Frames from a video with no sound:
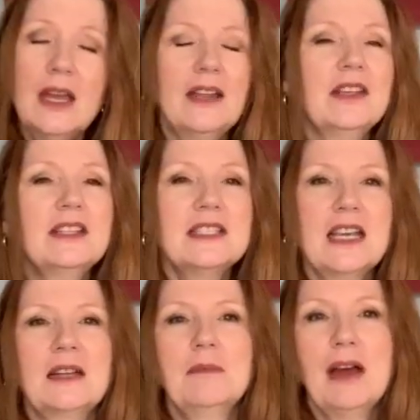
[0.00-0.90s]
And then the
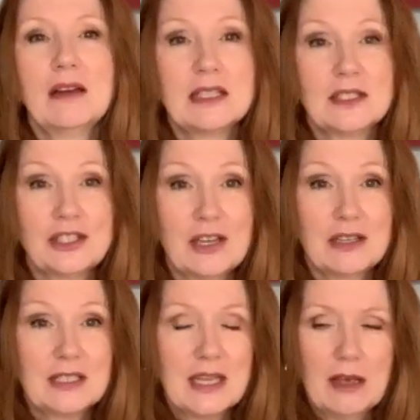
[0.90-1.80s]
second part is the show
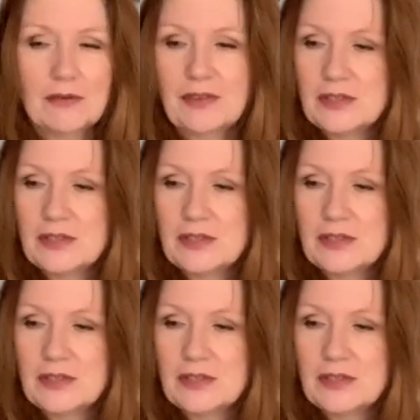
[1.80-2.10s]
itself.